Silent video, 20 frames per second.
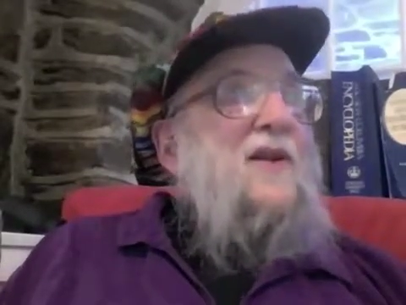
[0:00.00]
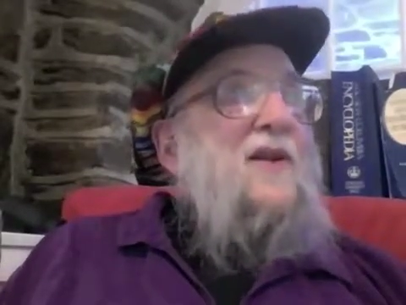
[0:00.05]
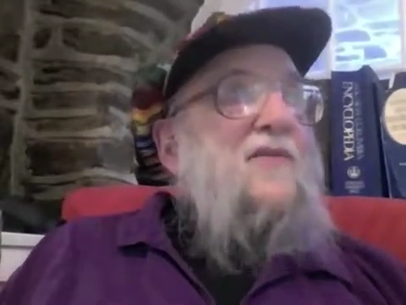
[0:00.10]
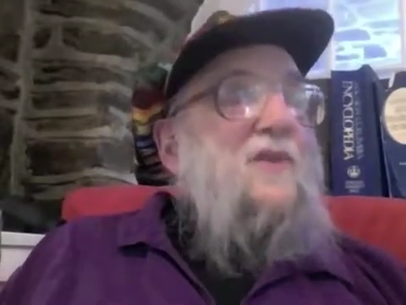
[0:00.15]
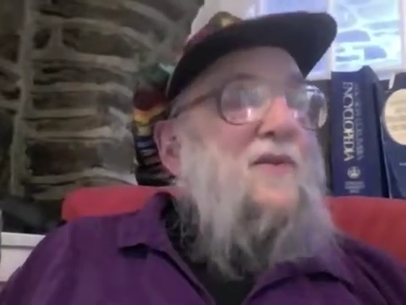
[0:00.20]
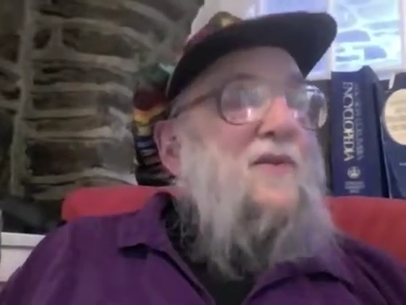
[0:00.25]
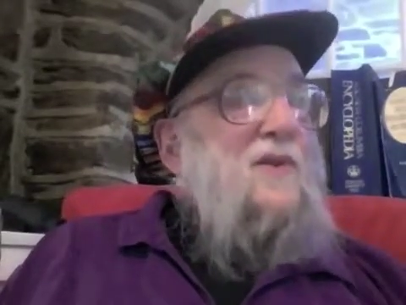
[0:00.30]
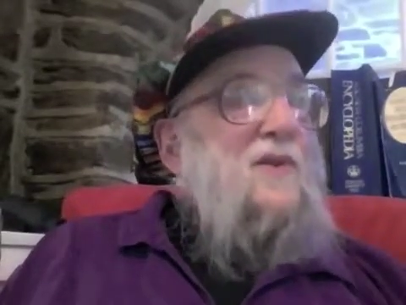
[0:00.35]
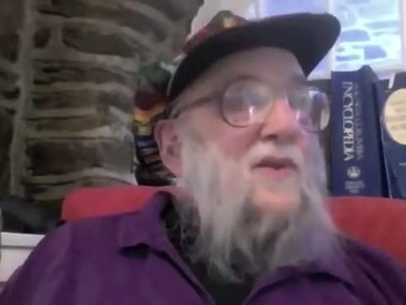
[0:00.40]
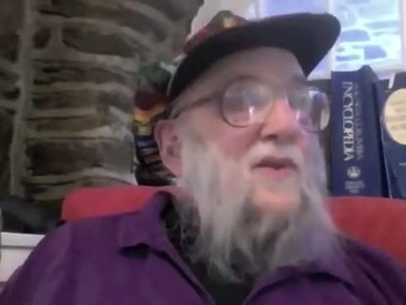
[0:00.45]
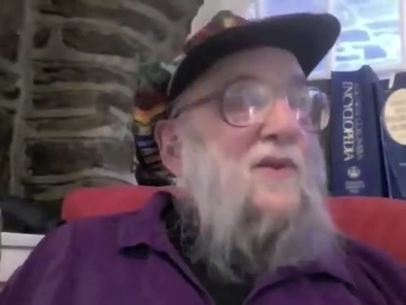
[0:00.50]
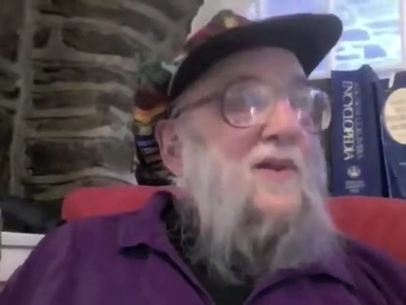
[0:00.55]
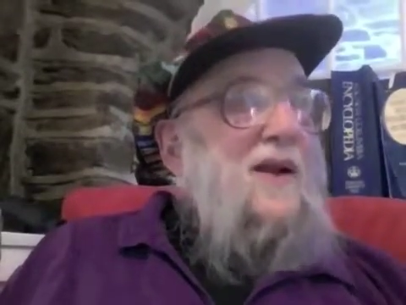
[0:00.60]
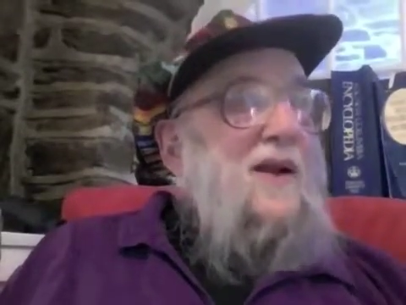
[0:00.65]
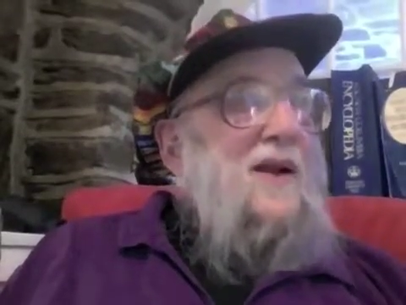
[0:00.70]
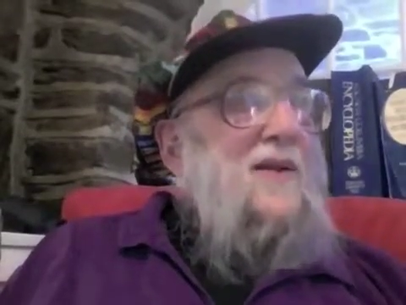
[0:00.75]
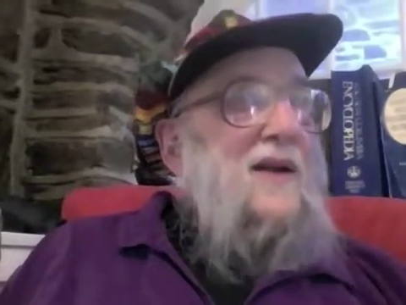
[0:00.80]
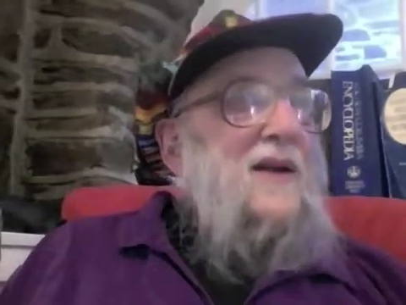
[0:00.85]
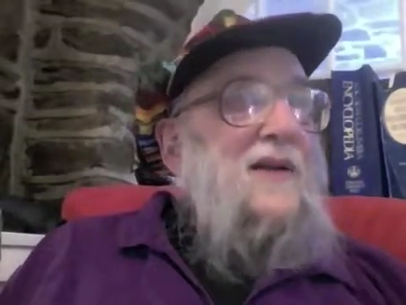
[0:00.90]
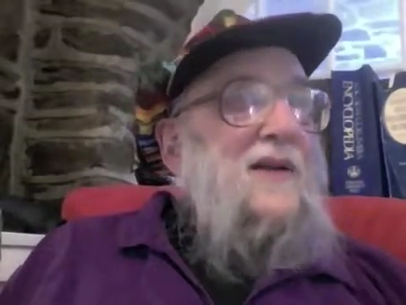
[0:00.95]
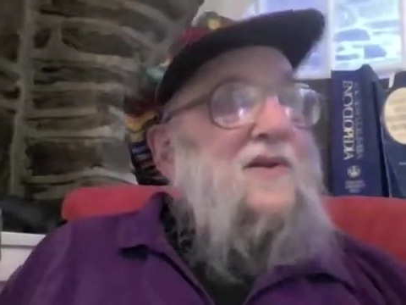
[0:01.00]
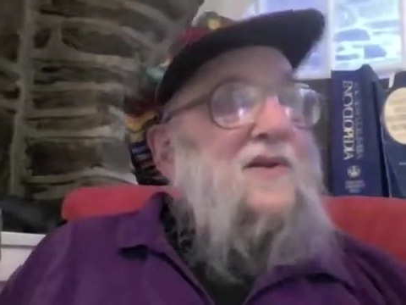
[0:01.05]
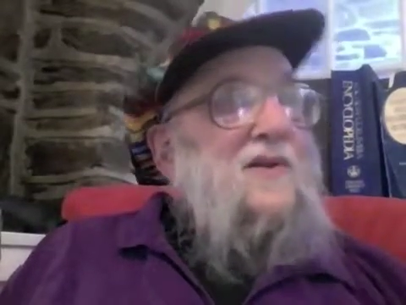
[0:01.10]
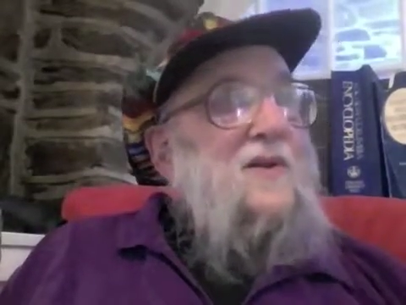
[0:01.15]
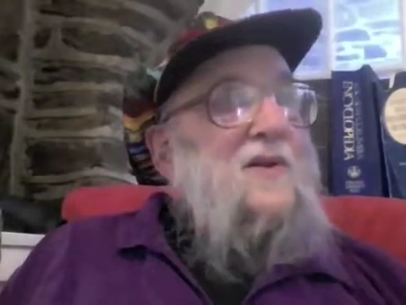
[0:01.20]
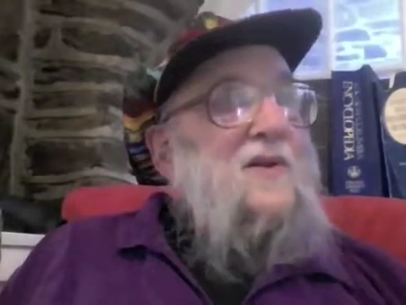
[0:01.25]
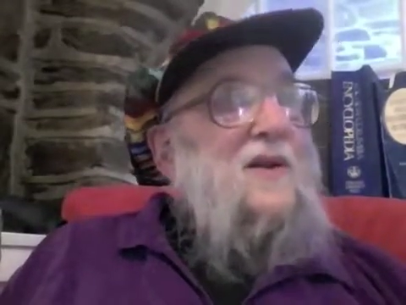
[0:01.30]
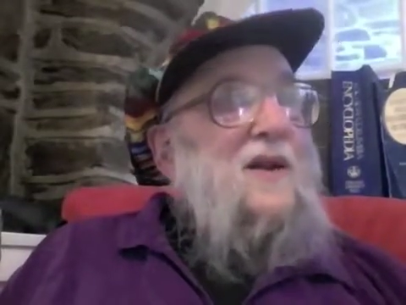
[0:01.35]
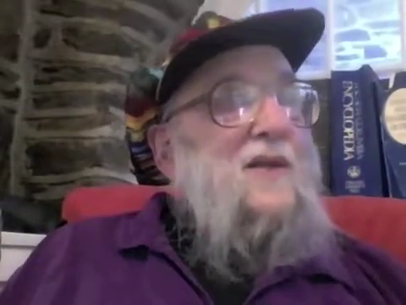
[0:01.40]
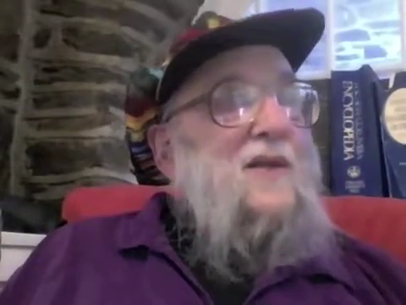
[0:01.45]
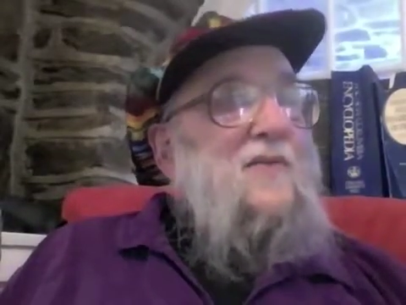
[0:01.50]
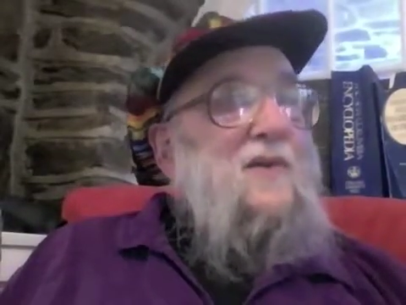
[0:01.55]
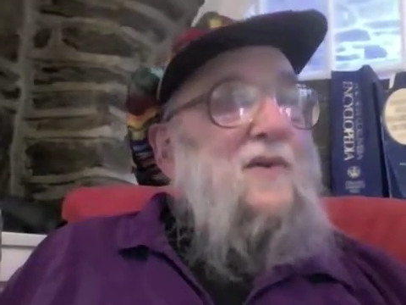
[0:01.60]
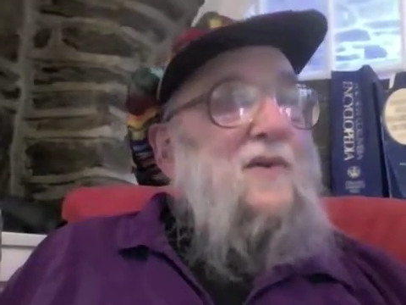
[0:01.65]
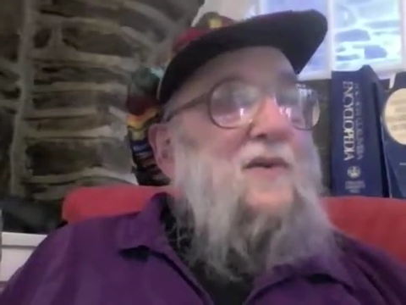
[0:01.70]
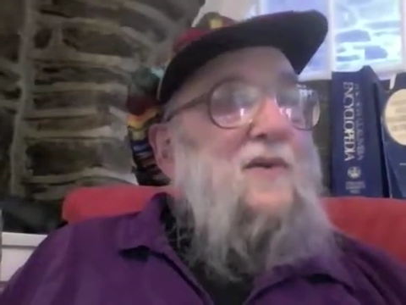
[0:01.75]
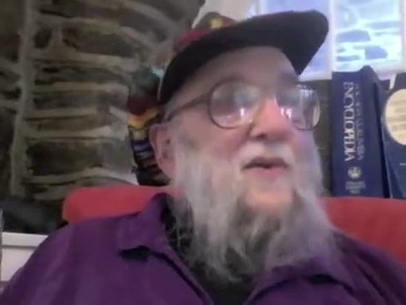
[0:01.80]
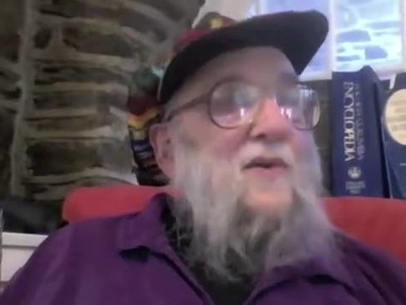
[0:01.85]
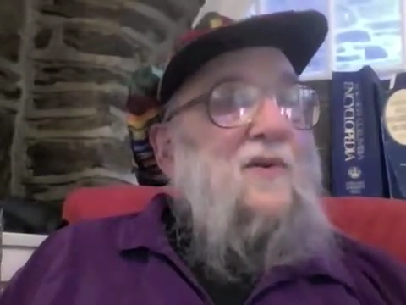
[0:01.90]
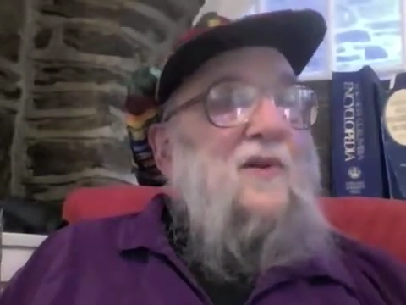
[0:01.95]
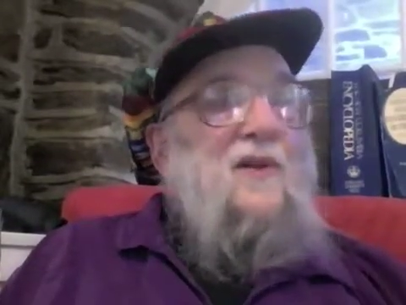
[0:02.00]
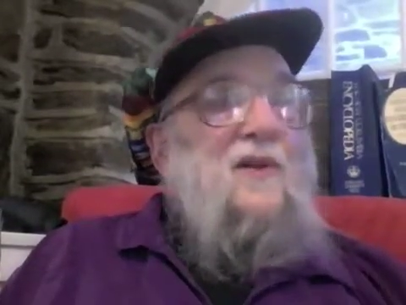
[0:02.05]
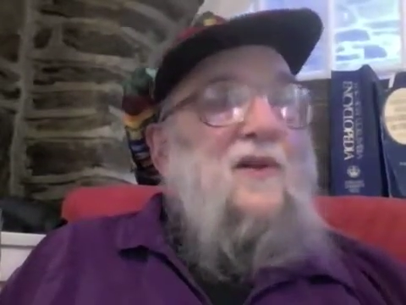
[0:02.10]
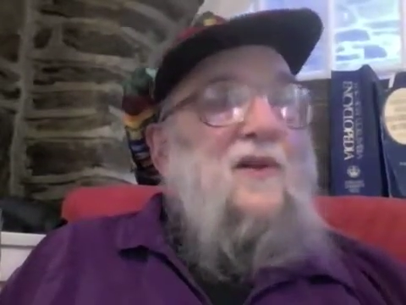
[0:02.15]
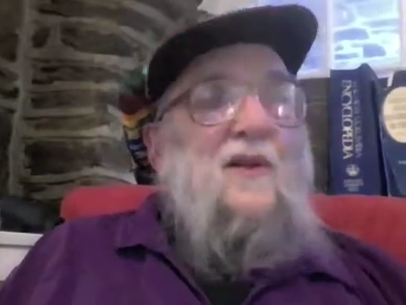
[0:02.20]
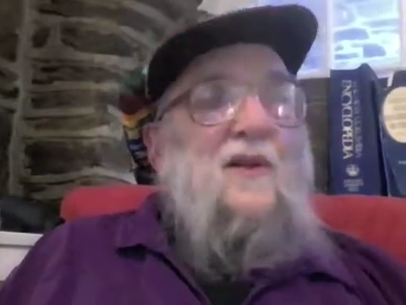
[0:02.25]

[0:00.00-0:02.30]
afternoon, and that Sunday afternoon